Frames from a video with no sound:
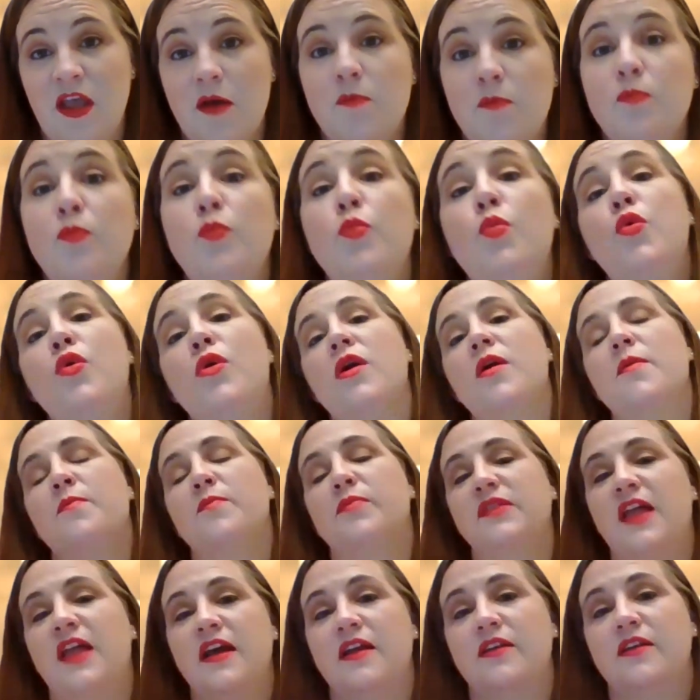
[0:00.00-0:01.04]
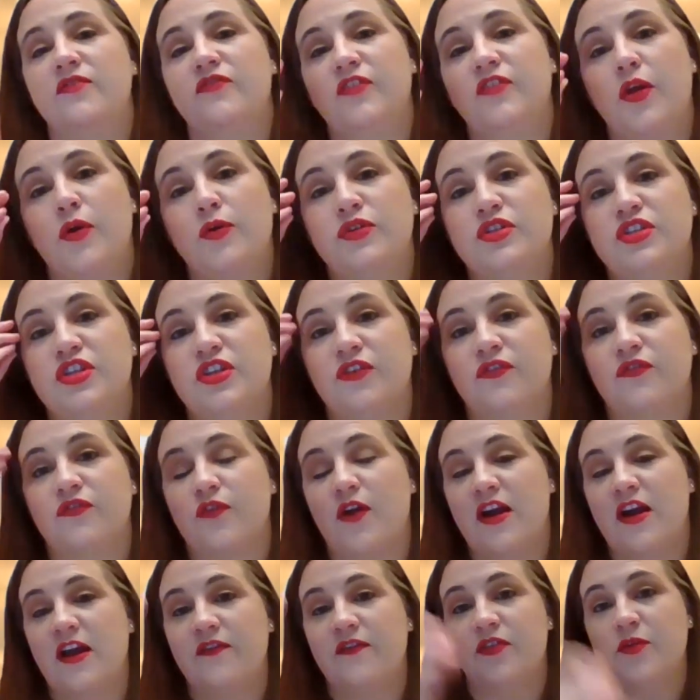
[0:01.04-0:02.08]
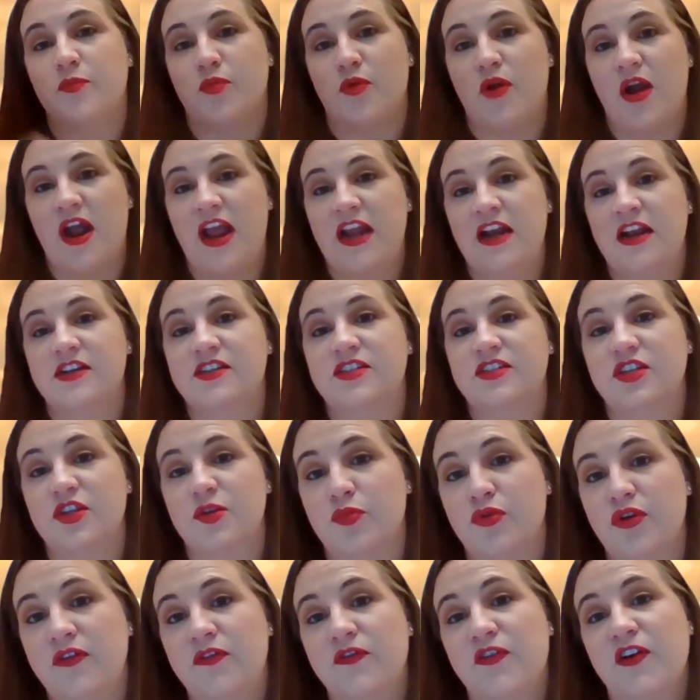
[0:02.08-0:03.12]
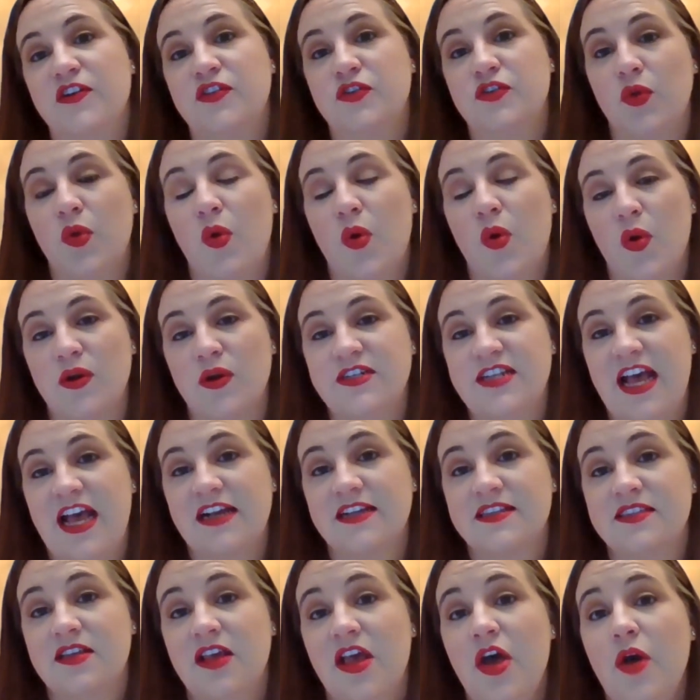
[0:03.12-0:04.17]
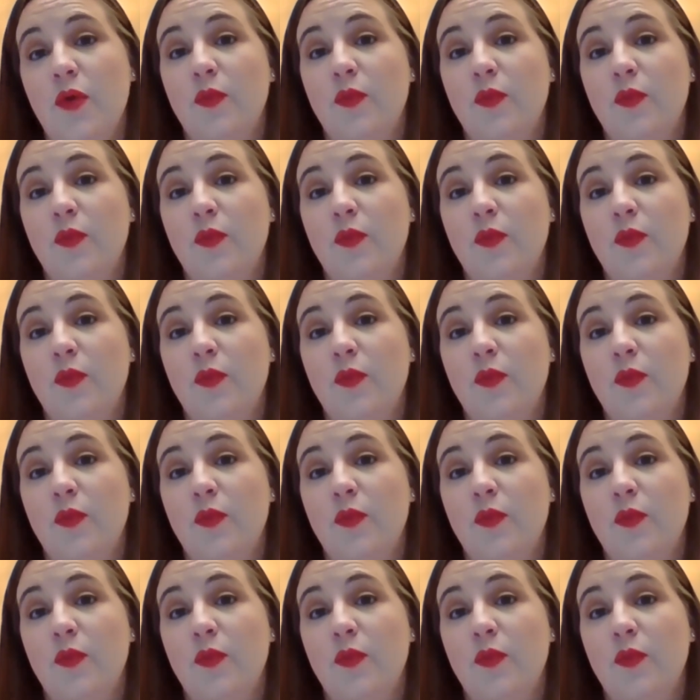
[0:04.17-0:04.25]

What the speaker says: more blood flow to the front of the brain and to the prefrontal cortex,